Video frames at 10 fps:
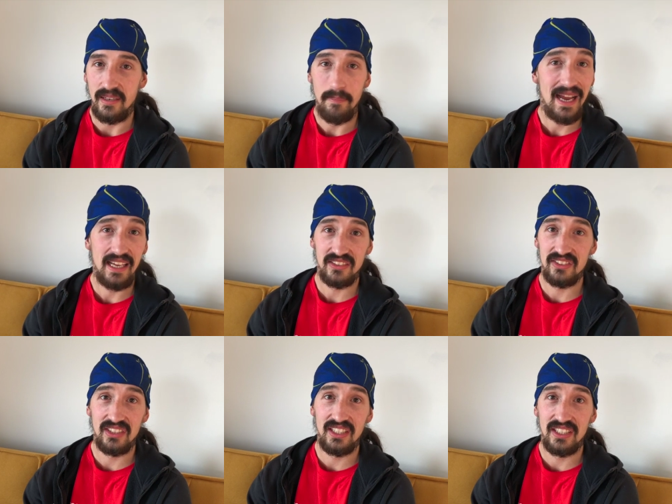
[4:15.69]

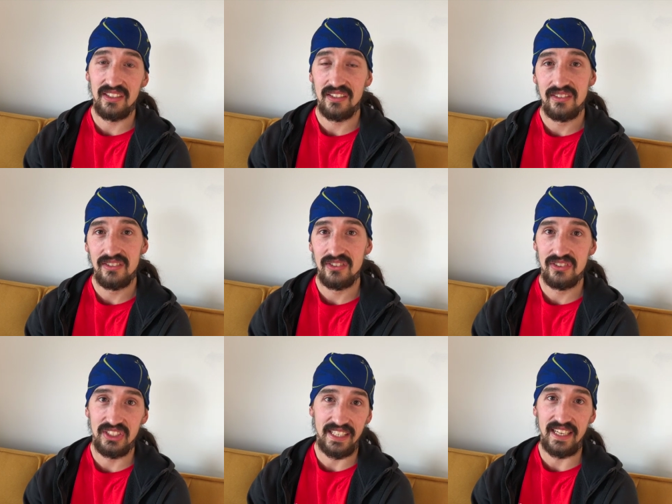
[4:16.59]
pasta,
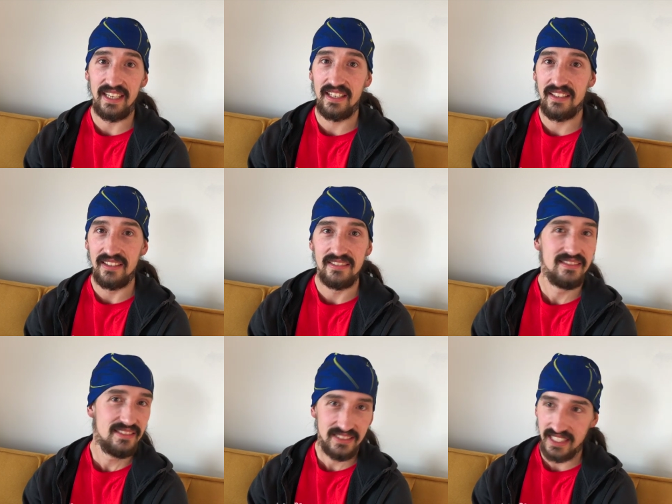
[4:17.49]
chicken,
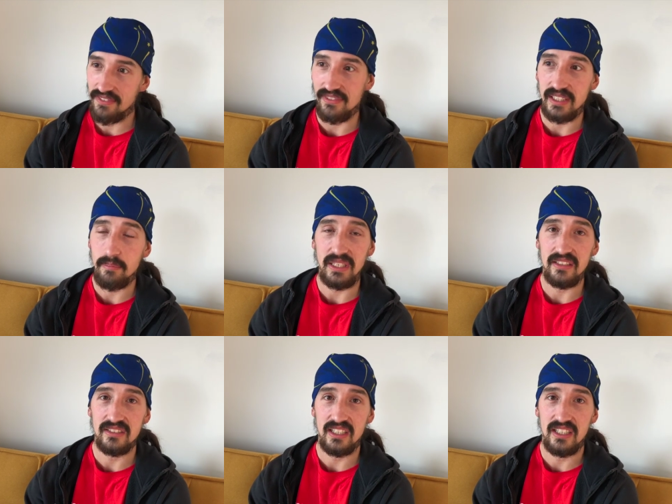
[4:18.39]
definitely
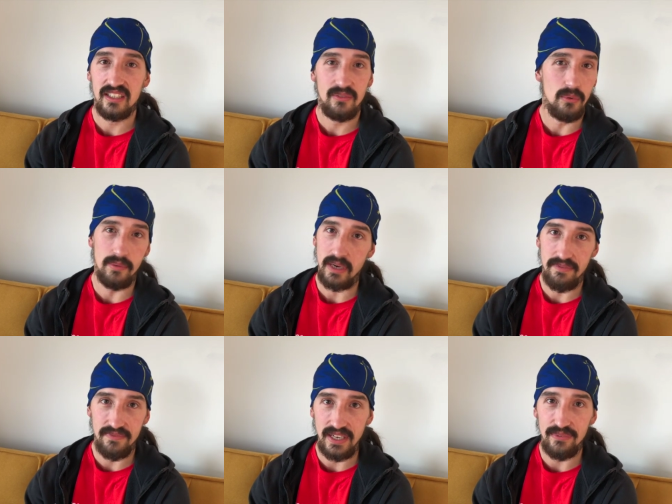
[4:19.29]
pizza, one of my
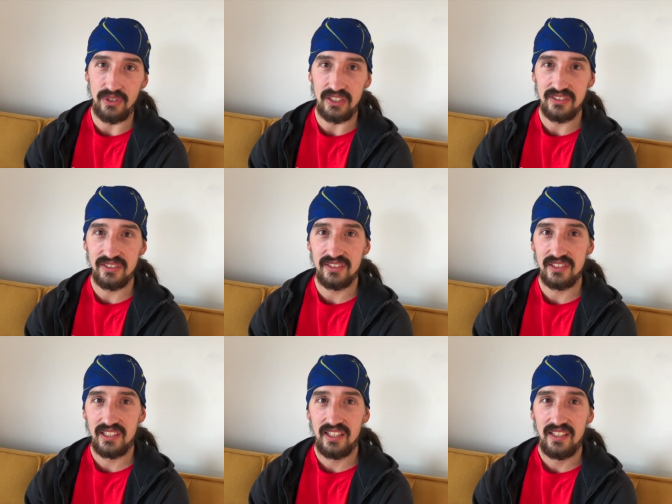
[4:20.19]
favorites.
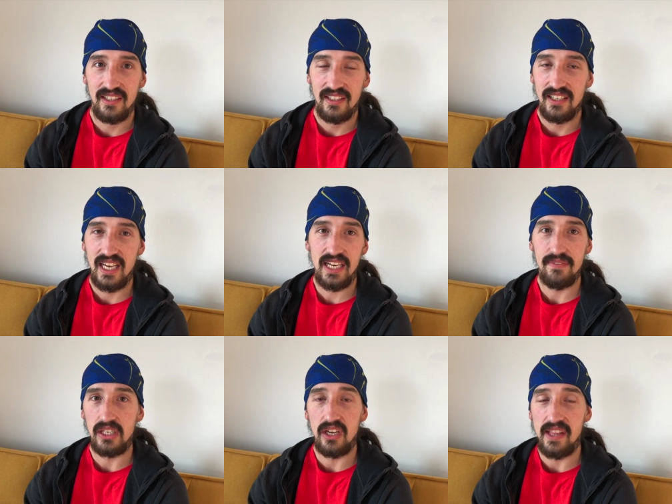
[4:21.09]

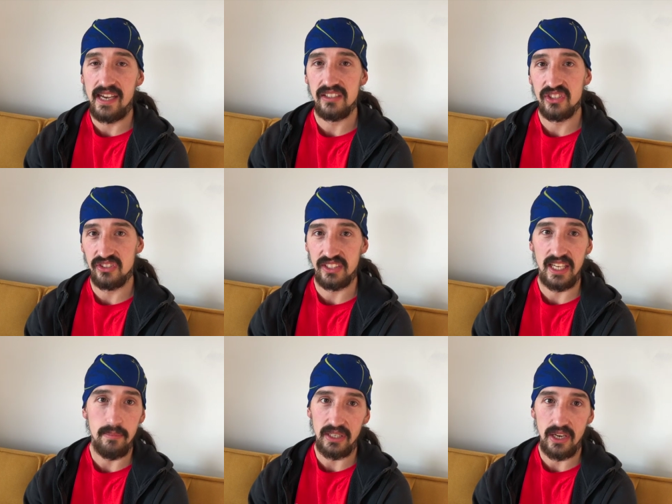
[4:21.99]
Anything like that, just to
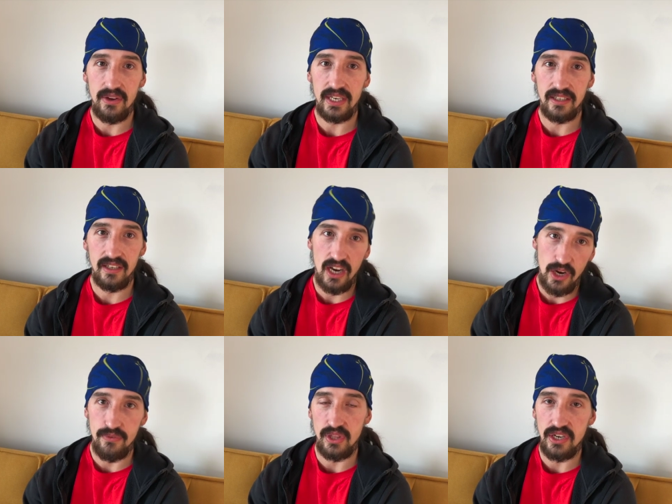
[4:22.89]
keep me going
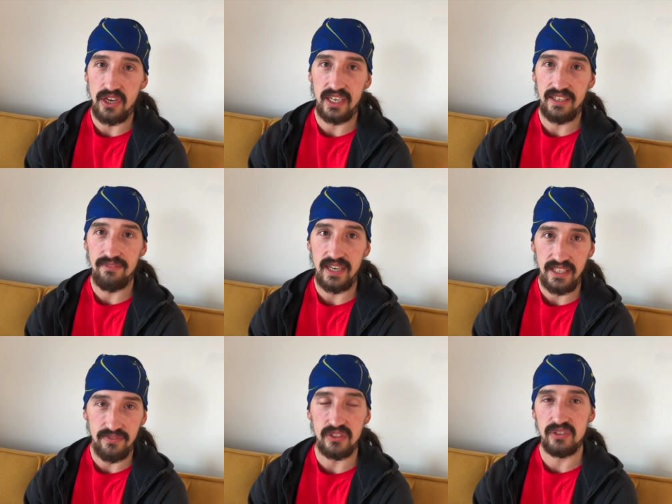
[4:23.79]
over the night,
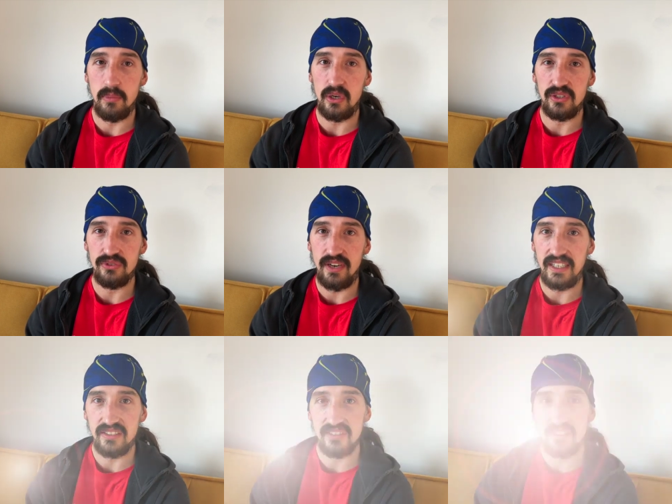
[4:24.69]
ready for tomorrow's
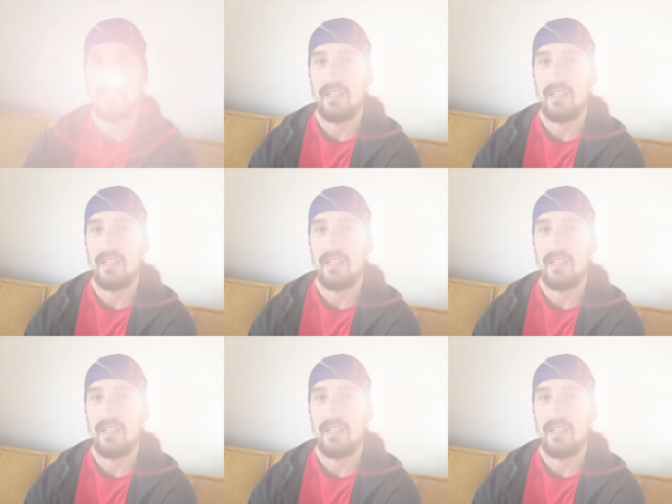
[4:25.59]
race.